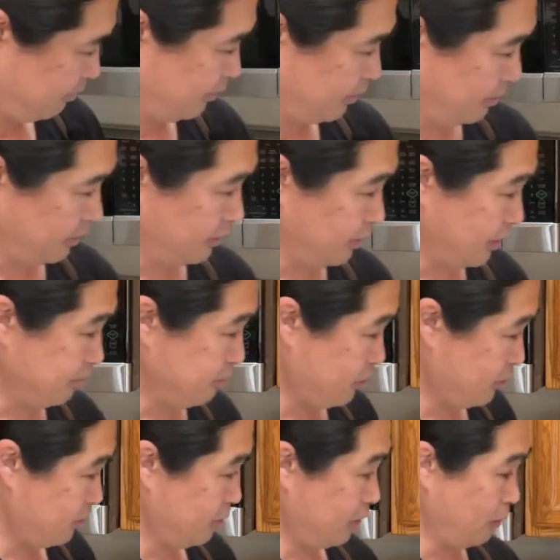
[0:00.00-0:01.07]
and then I'm
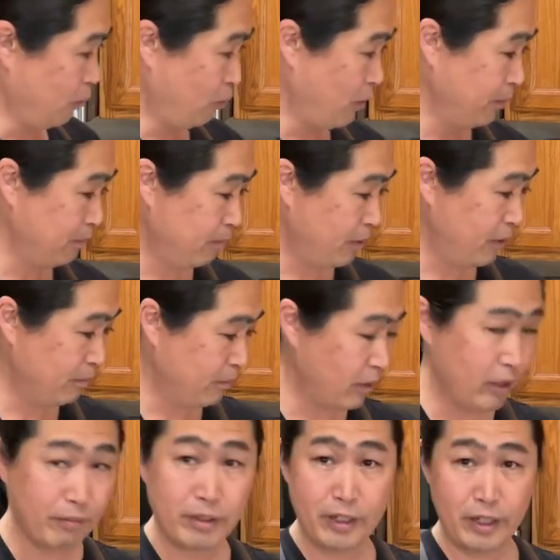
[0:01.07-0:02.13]
just gonna one pump
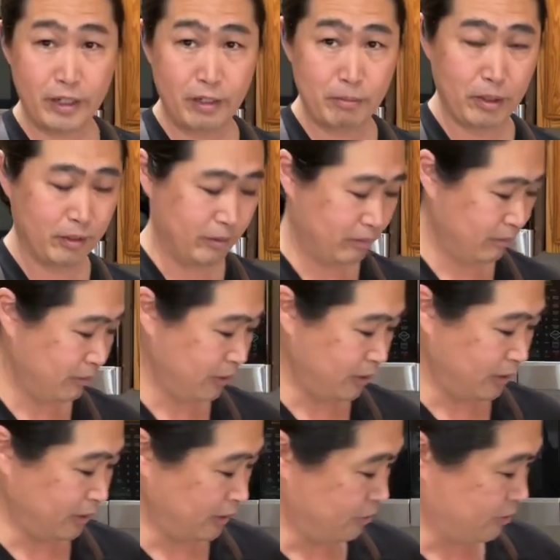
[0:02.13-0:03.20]
of caramel.
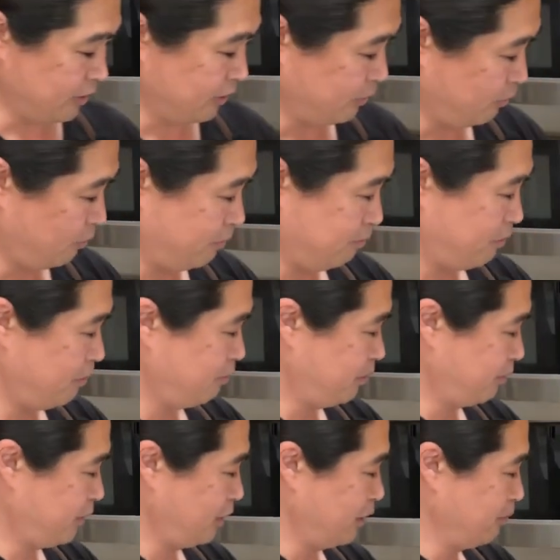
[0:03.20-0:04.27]
Okay, that's it, one pump
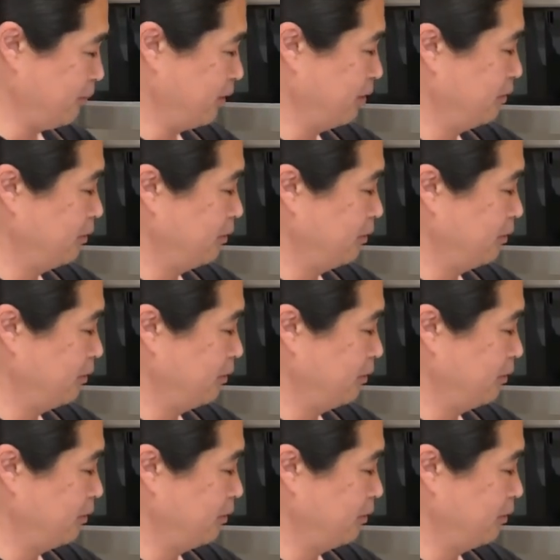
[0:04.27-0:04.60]
of caramel.